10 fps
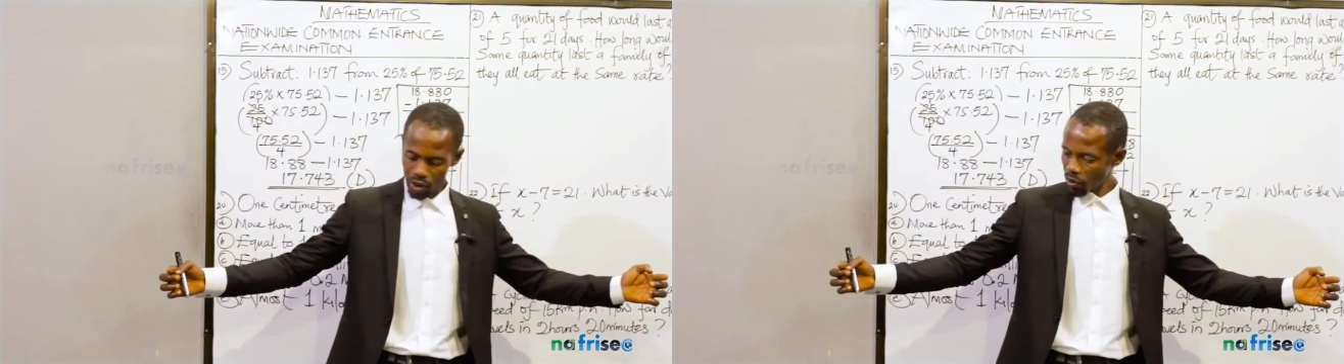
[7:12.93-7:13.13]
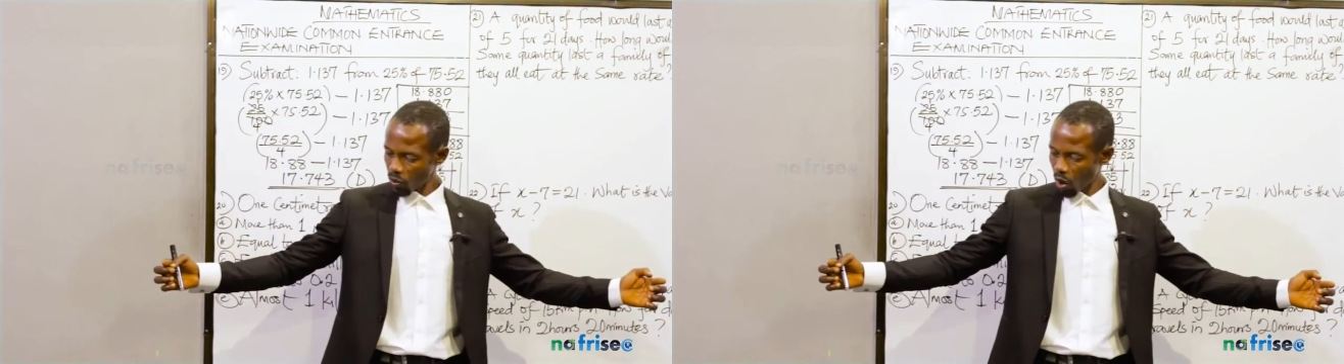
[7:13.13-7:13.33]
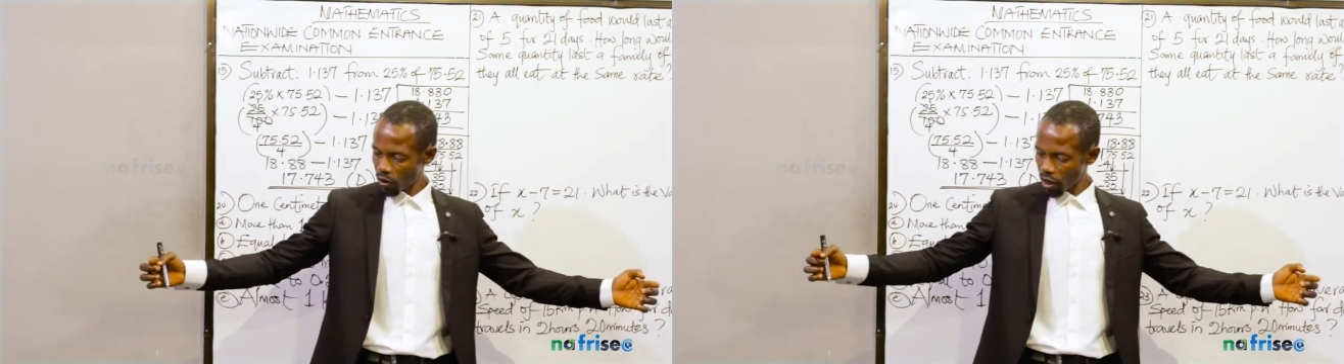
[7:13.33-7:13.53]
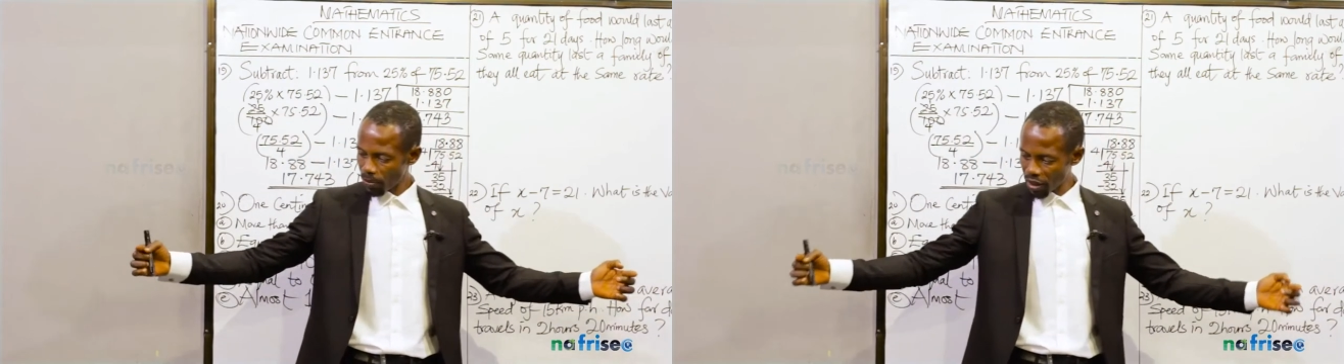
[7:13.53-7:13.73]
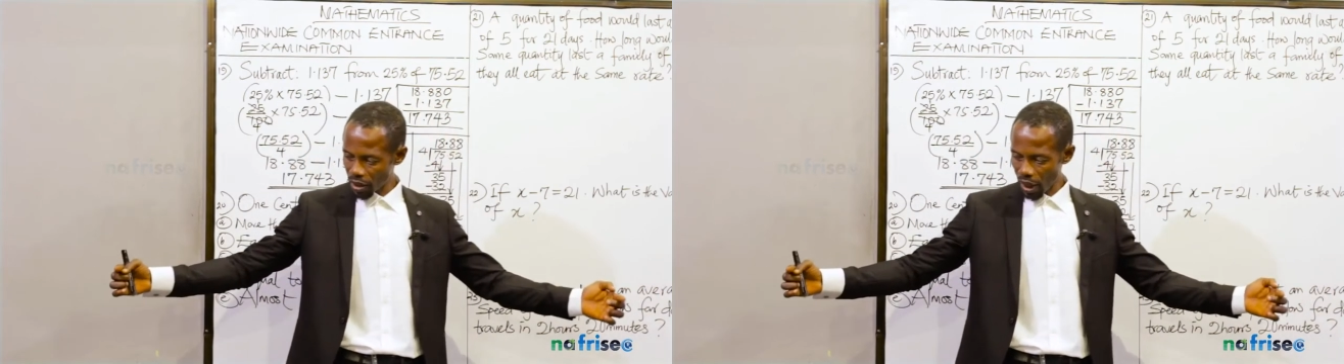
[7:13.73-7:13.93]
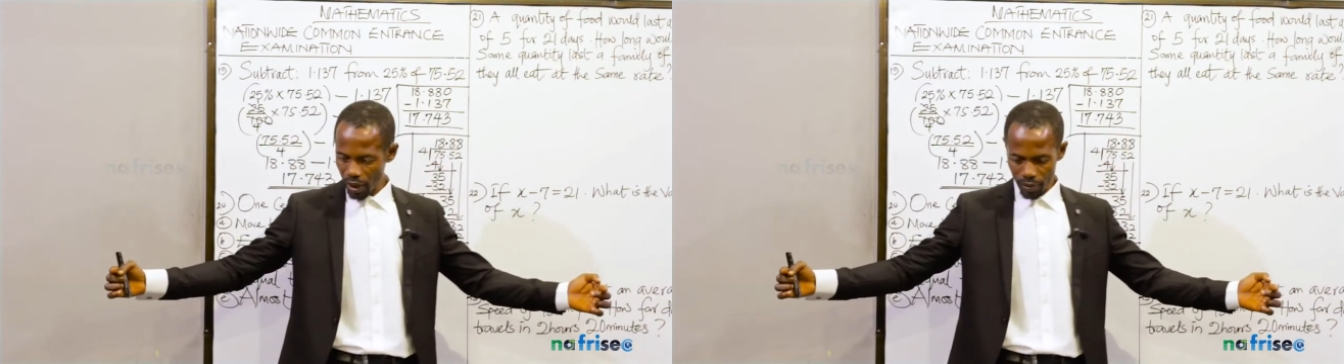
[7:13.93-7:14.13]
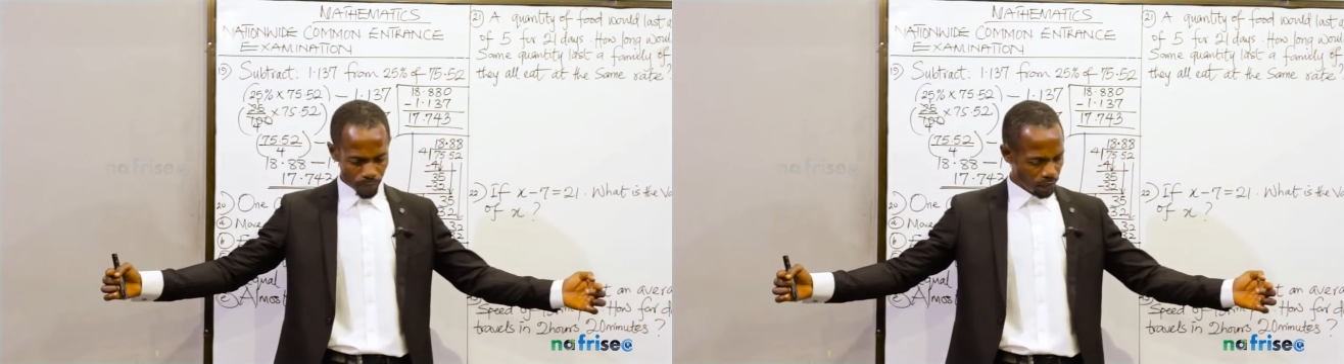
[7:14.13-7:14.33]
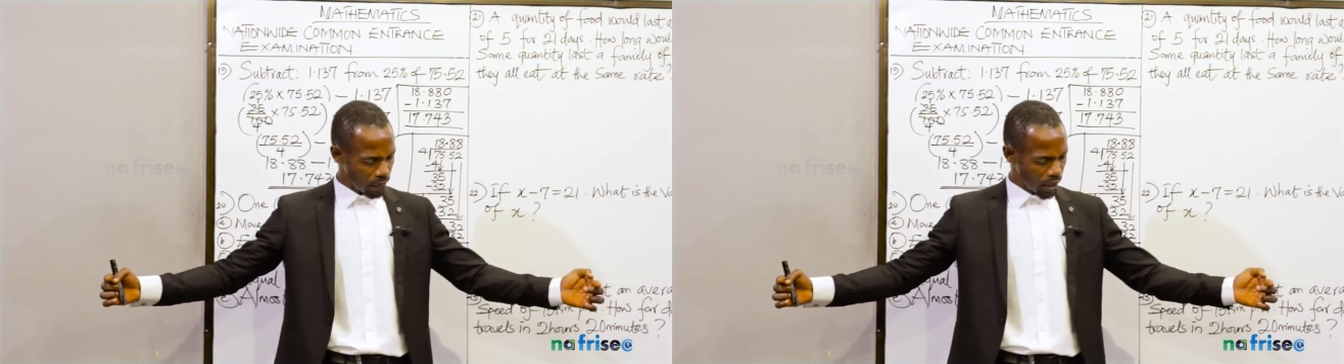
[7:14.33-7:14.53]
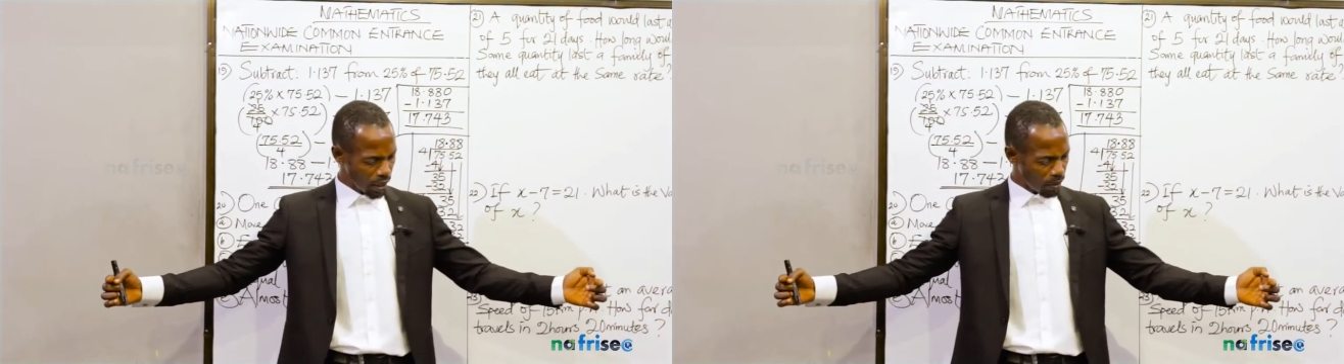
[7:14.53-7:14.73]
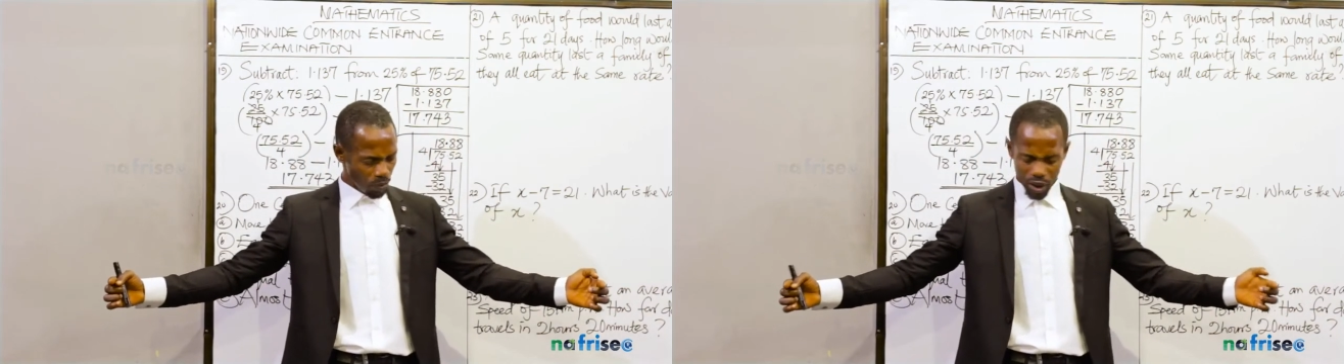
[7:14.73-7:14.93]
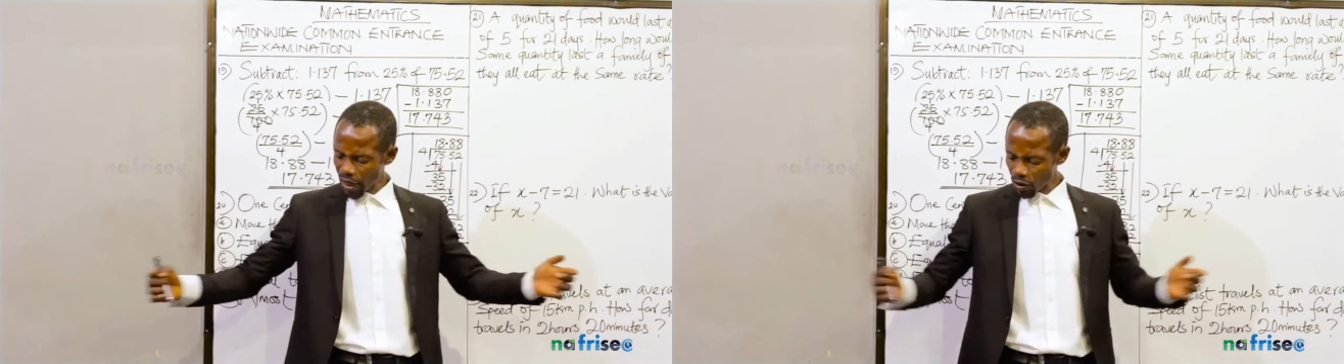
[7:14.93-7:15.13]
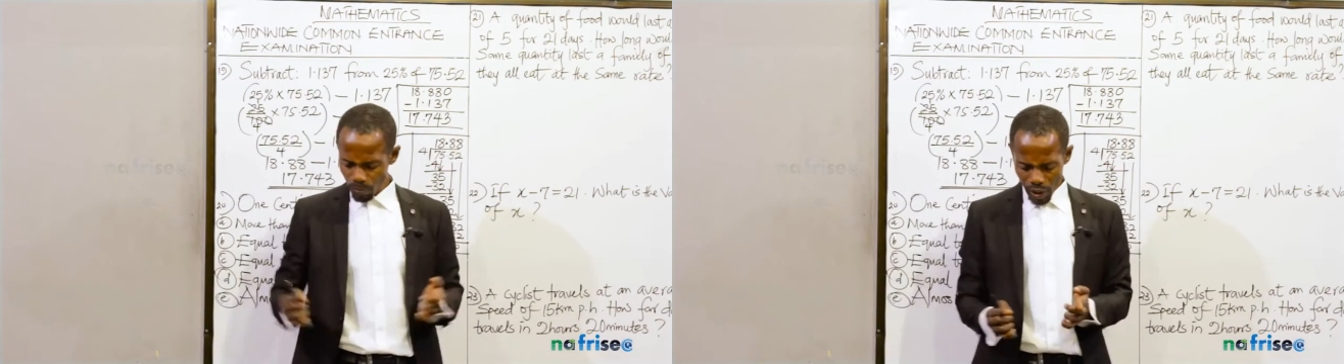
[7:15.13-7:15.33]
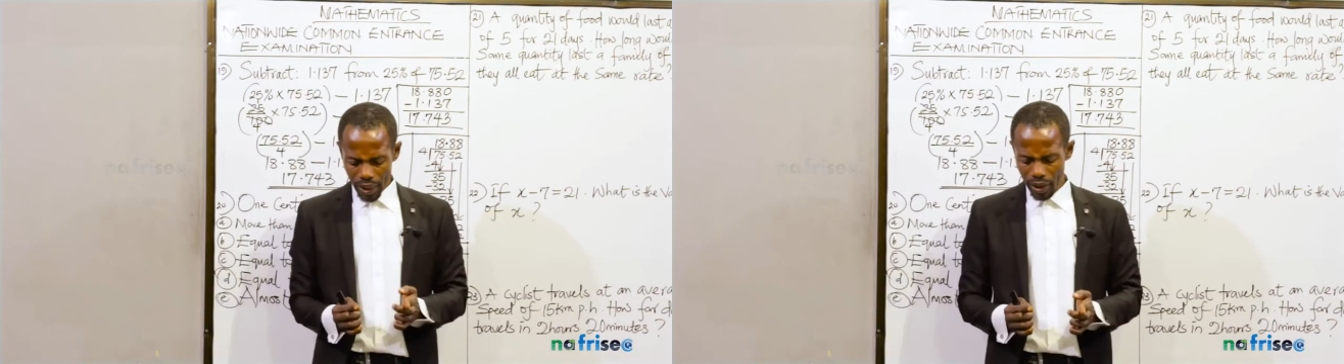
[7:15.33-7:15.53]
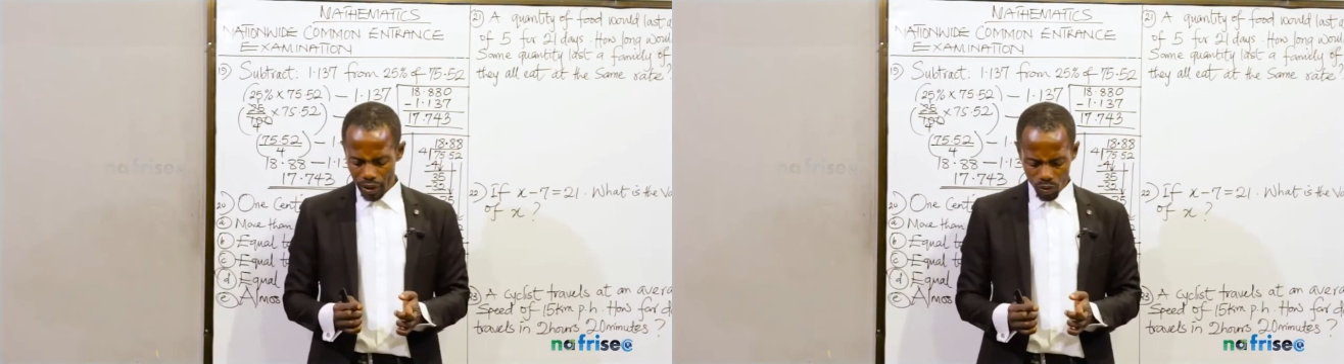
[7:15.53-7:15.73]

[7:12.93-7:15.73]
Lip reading: is called a meter, but there are smaller things.